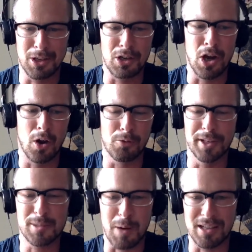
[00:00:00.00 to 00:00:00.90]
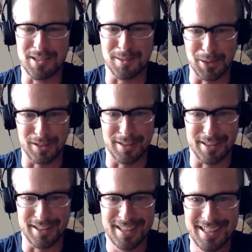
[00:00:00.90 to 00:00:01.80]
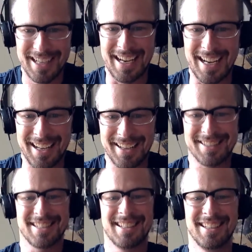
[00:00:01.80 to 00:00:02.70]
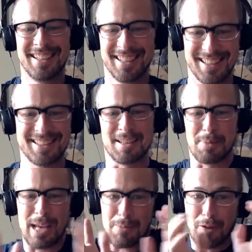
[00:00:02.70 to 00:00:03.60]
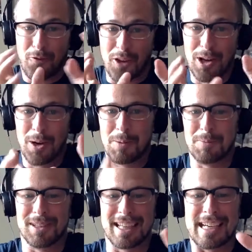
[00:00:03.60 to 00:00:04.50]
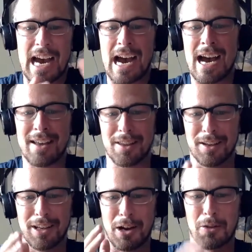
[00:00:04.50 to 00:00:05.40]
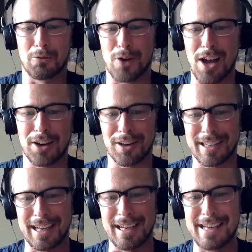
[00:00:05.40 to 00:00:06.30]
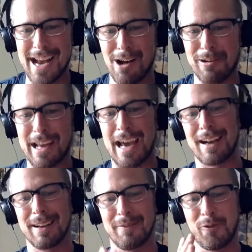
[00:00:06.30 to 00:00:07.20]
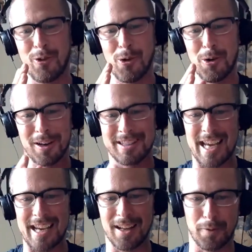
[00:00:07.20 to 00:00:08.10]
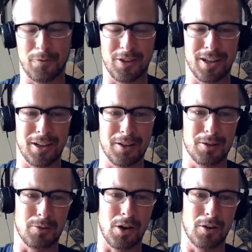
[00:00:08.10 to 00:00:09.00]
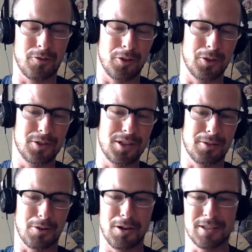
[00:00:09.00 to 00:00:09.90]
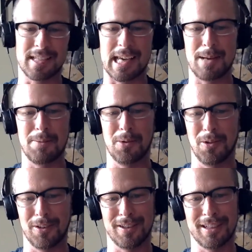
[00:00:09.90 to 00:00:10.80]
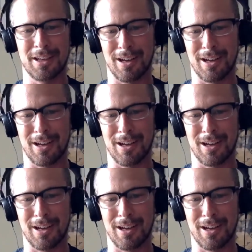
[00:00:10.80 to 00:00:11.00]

no responsibility, and to be able to film the guy, the runner getting yelled at for taking the wrong food to the wrong table, or